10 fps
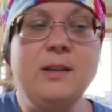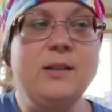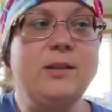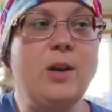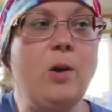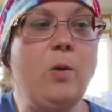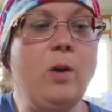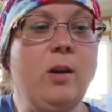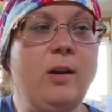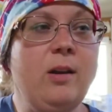
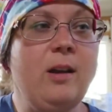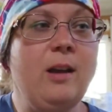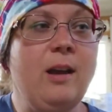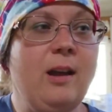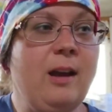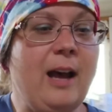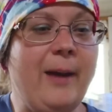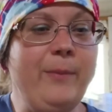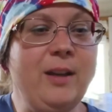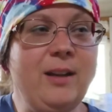So
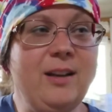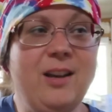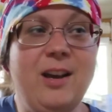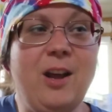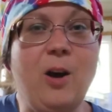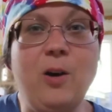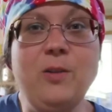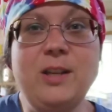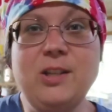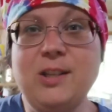I'm going to cut all
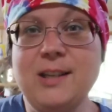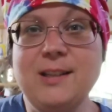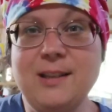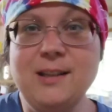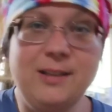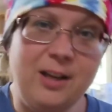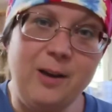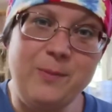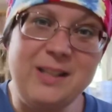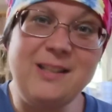these chestnuts
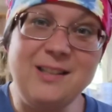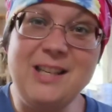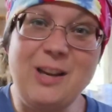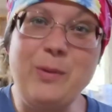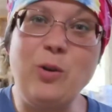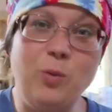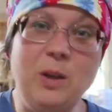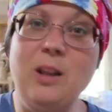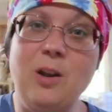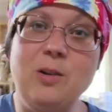up, and this is going to take me a
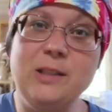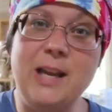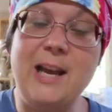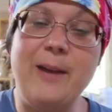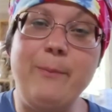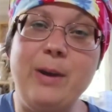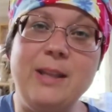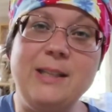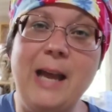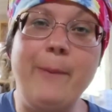really long time. By
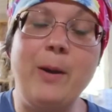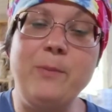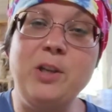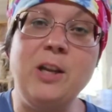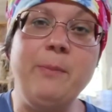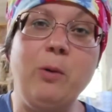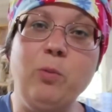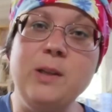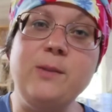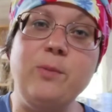the time I'm done, my
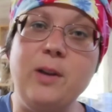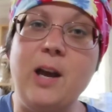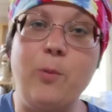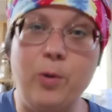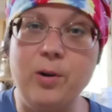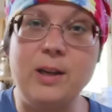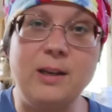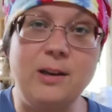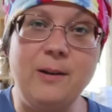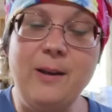wrist will not work.
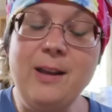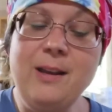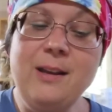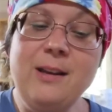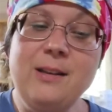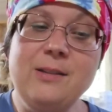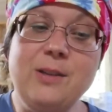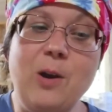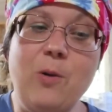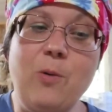
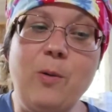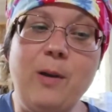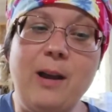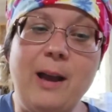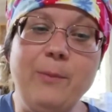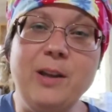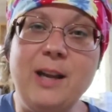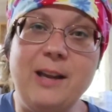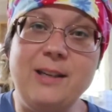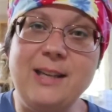So I'm going to
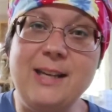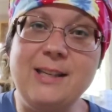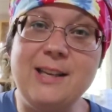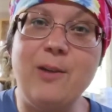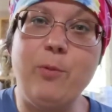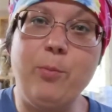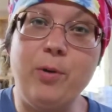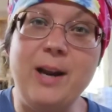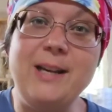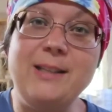have to take several
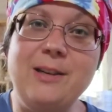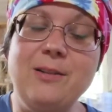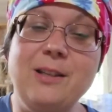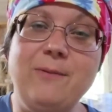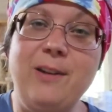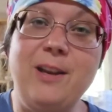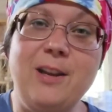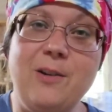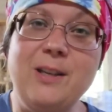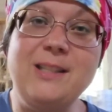breaks during this
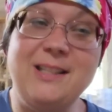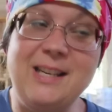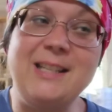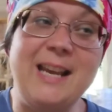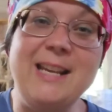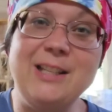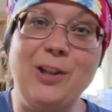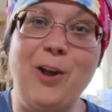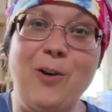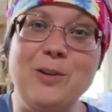video, and it takes a
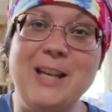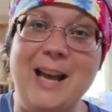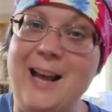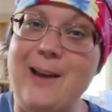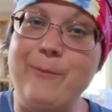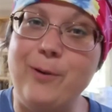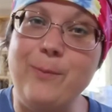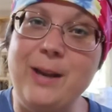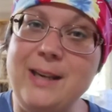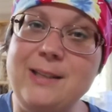long time for
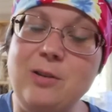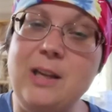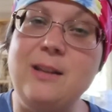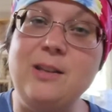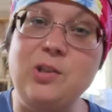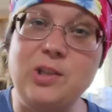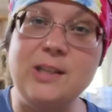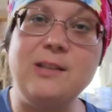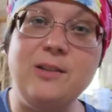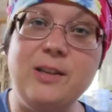me to get these
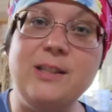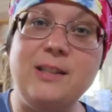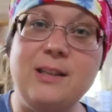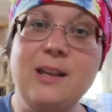chestnuts